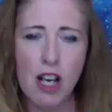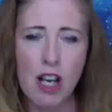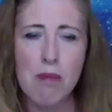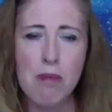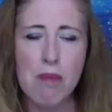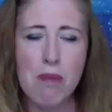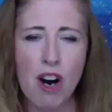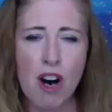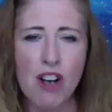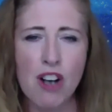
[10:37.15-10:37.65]

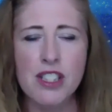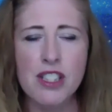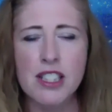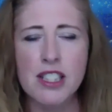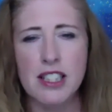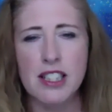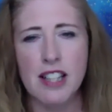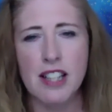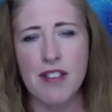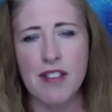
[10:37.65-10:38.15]
Mars is
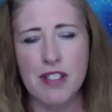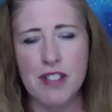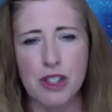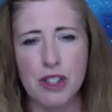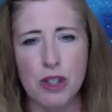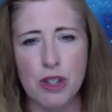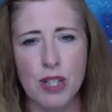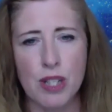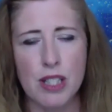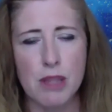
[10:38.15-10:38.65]
11
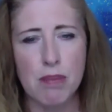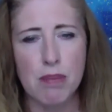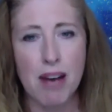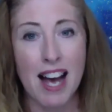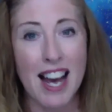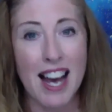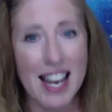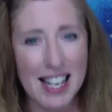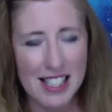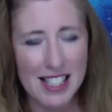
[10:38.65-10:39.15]
degrees
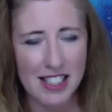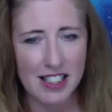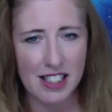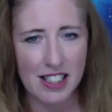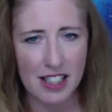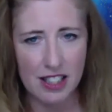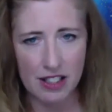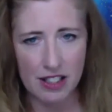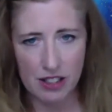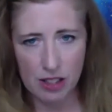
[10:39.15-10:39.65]

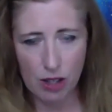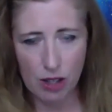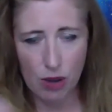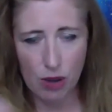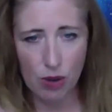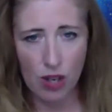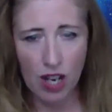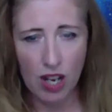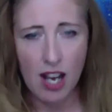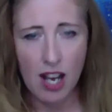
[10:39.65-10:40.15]
Pisces, so
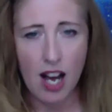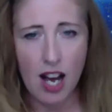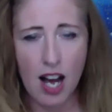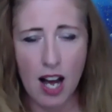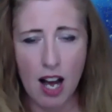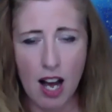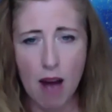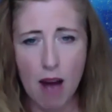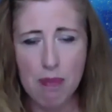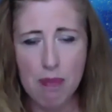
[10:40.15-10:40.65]
uh,
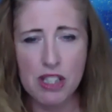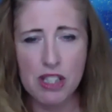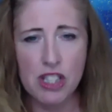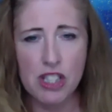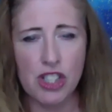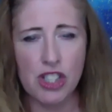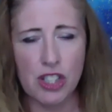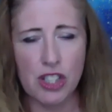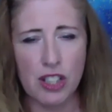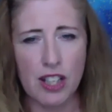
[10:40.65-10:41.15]

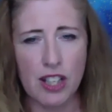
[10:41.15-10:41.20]
opposition.